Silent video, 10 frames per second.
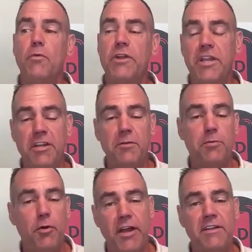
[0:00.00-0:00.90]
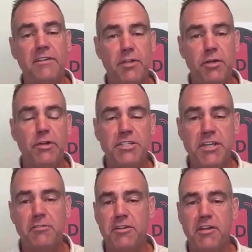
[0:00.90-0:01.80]
we need to proactively
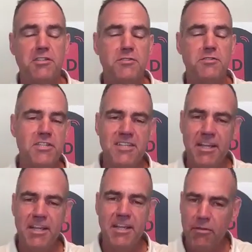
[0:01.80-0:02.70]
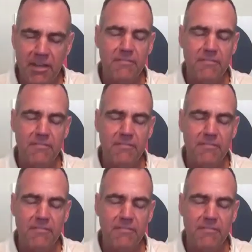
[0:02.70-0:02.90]
reach out to customers because they don't